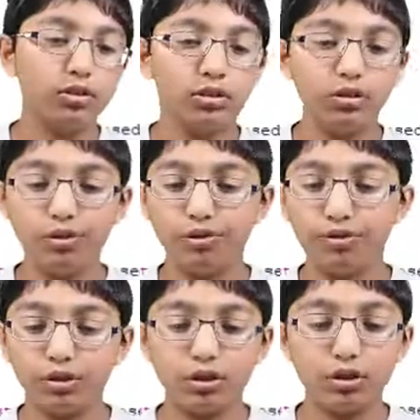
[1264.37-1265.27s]
So
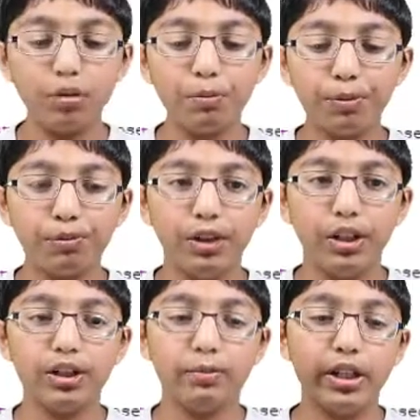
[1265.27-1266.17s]
for stop, we
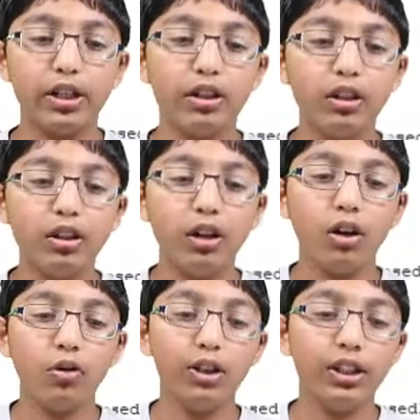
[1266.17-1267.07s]
need to make
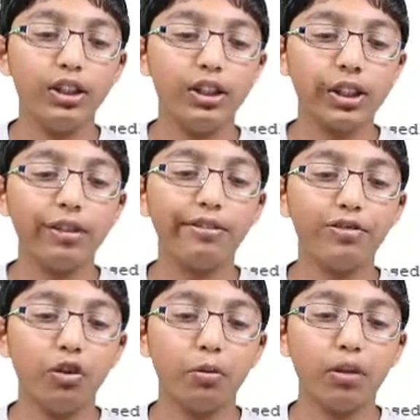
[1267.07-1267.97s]
only
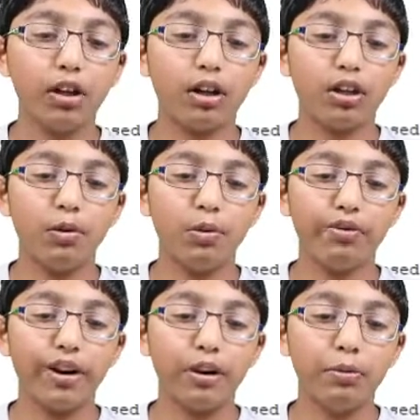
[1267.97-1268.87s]
self job a
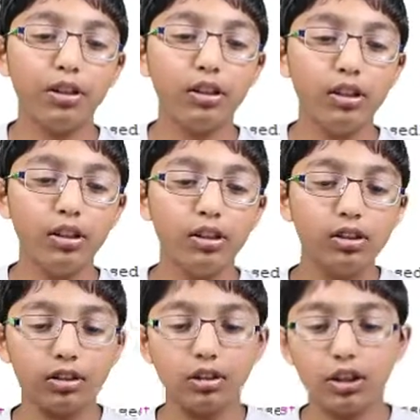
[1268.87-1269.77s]
global variable.
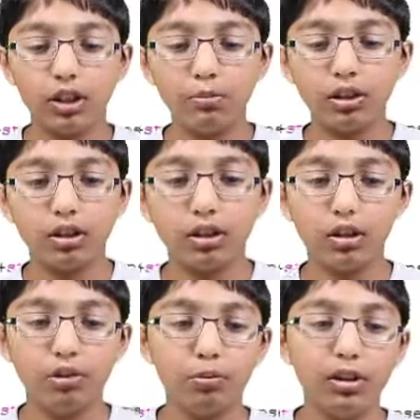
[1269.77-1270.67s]
So type
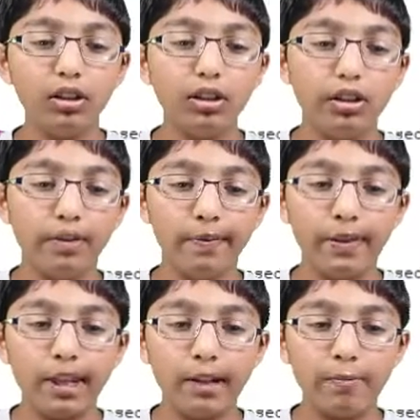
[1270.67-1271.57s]
global
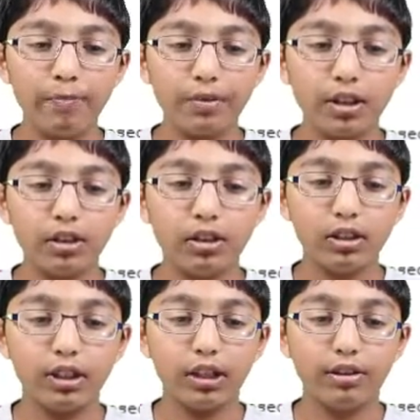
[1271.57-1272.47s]

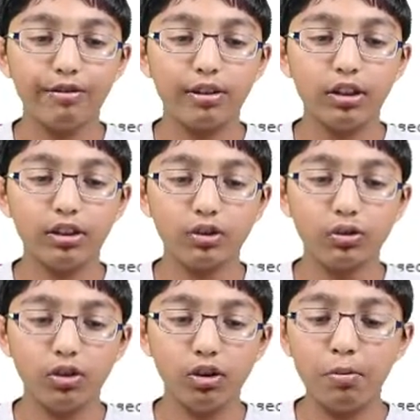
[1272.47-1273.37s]
self
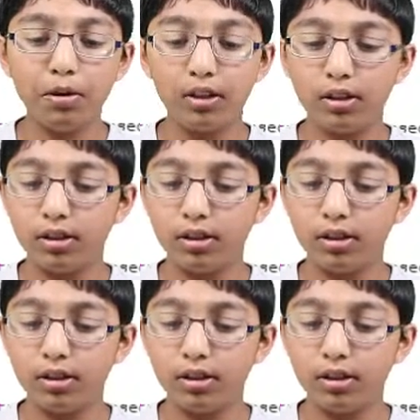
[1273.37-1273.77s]
underscore job.